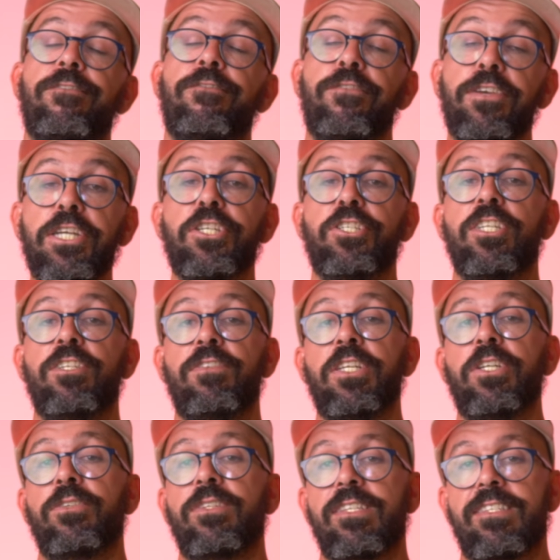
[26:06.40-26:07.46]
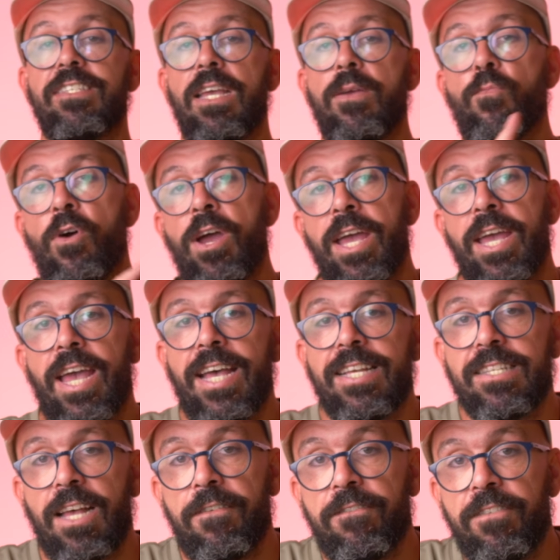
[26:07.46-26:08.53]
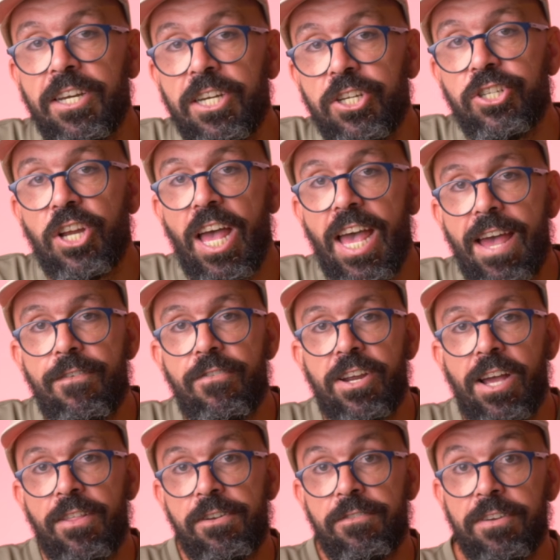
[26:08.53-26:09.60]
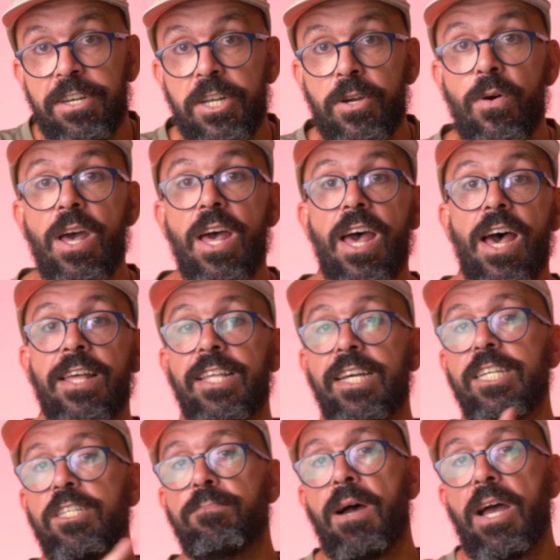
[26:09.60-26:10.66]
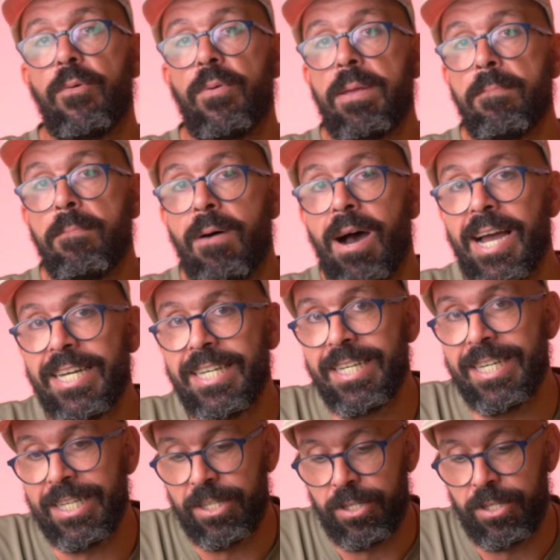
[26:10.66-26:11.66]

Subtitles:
finish this video the same way as I finish every other video, and that is by reminding